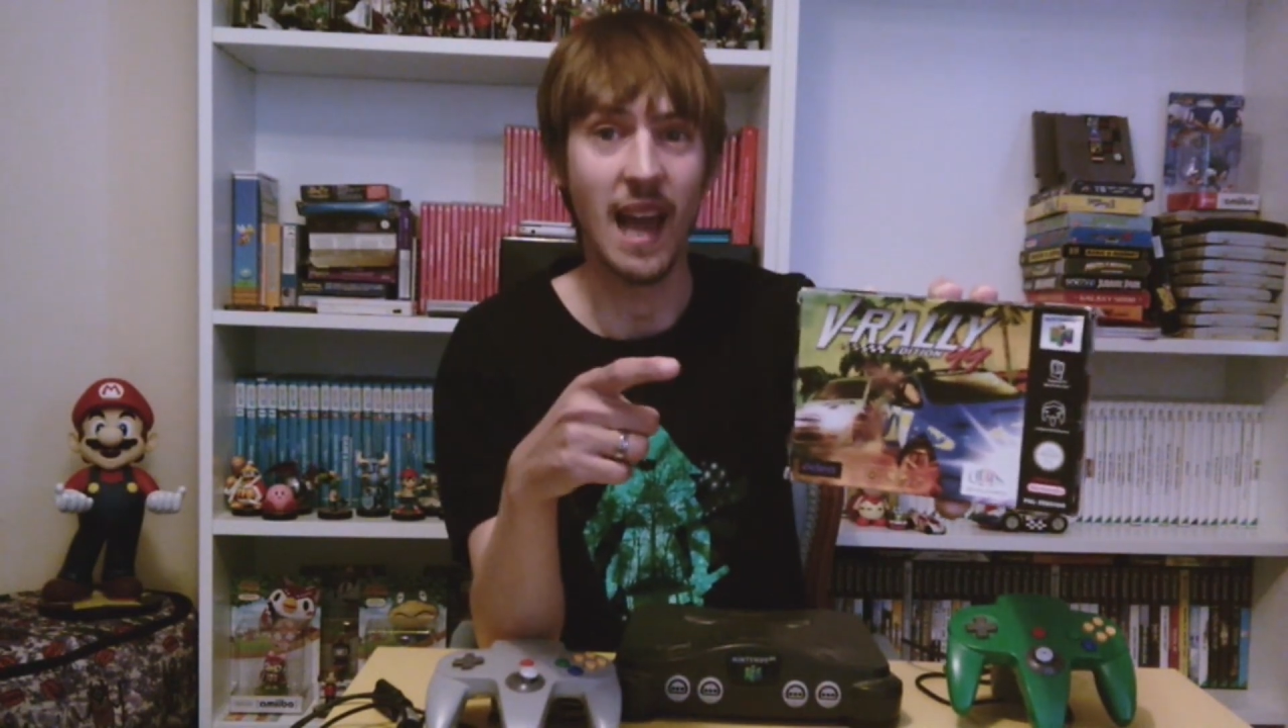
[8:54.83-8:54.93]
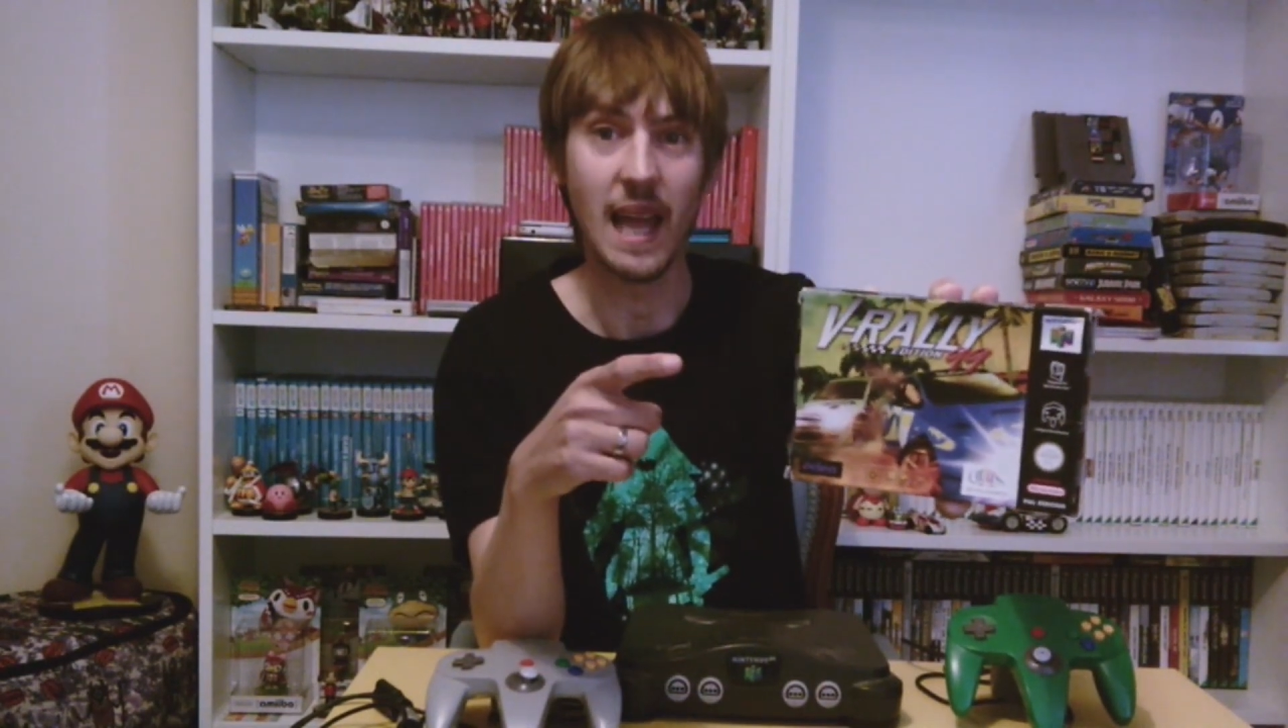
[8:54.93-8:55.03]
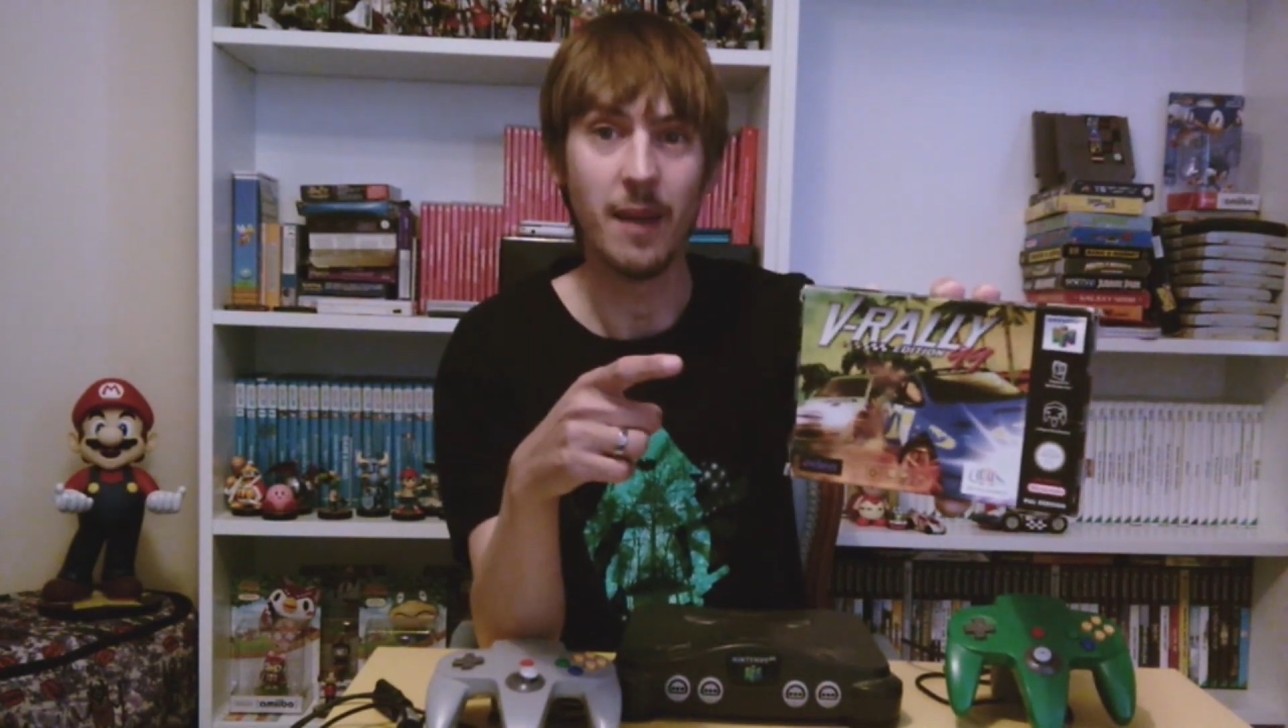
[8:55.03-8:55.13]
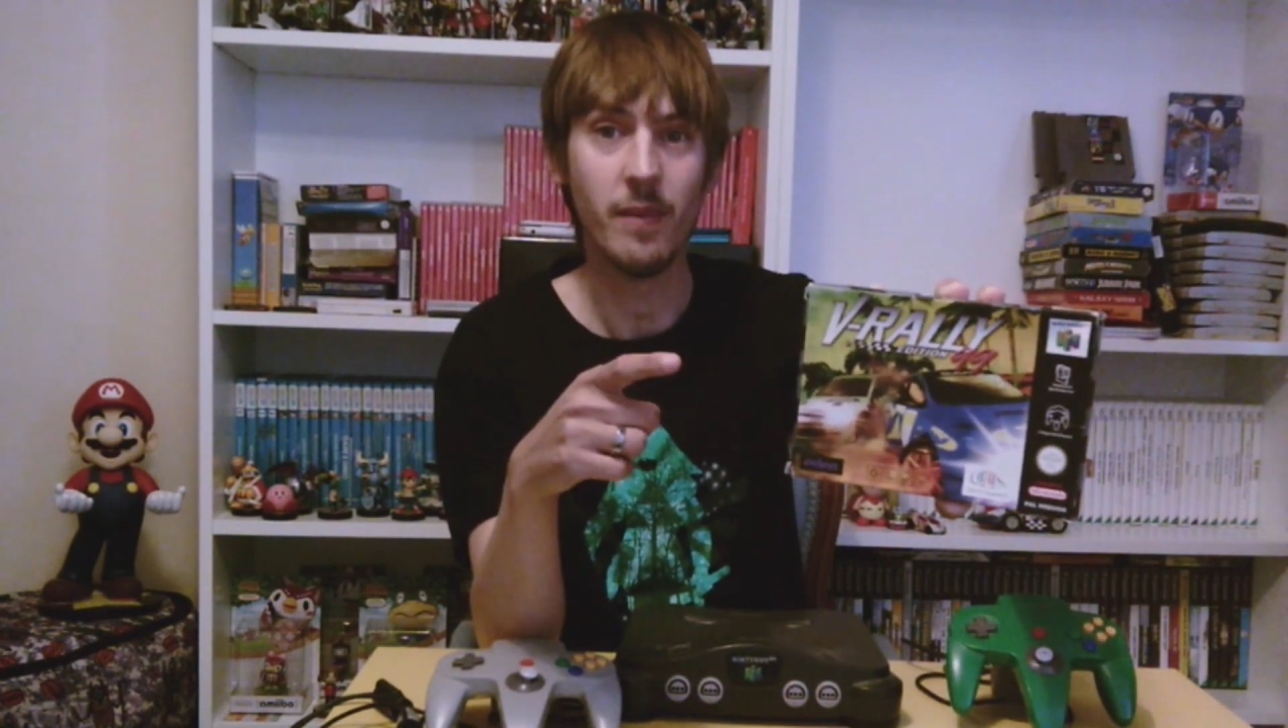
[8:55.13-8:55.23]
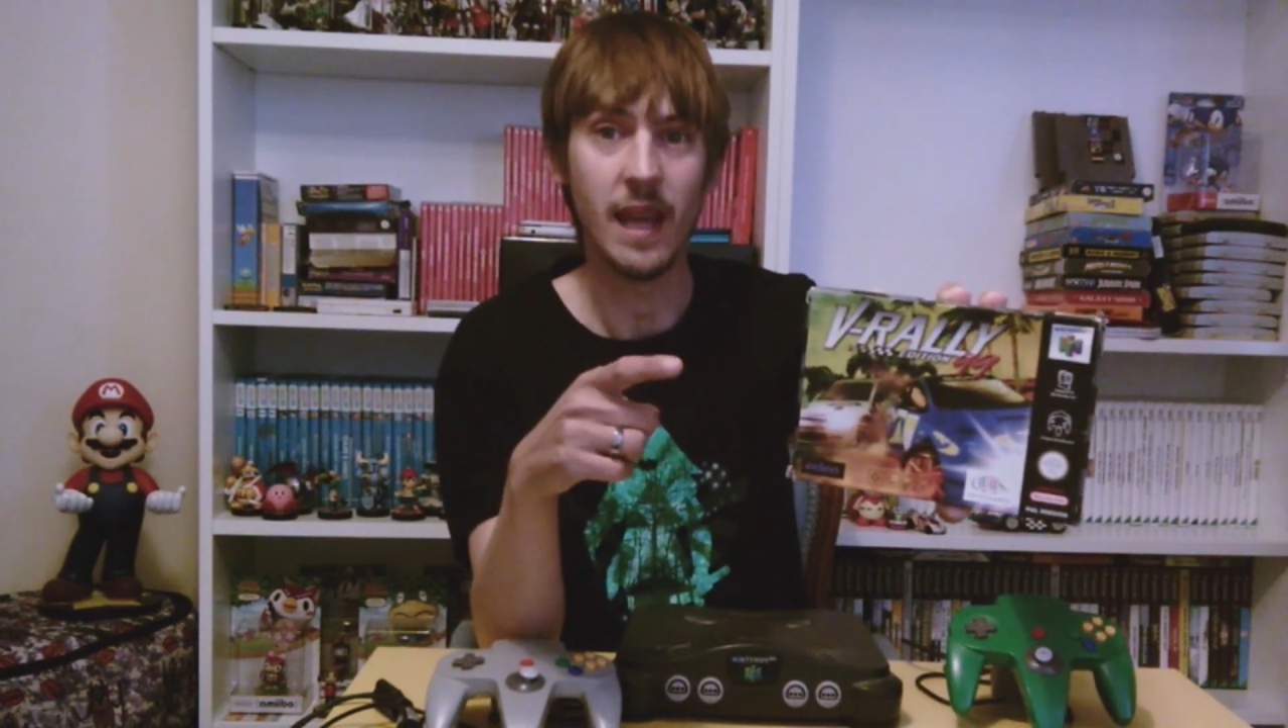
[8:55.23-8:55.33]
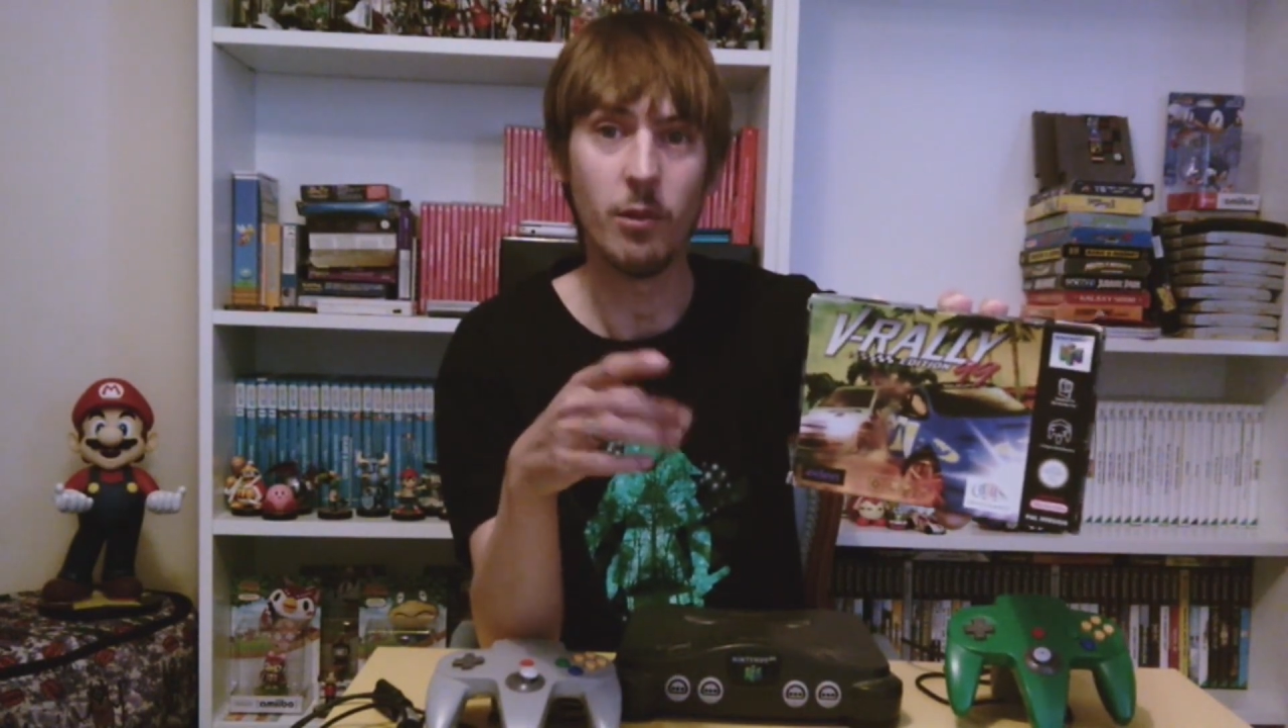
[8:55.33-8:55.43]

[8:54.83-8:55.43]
game,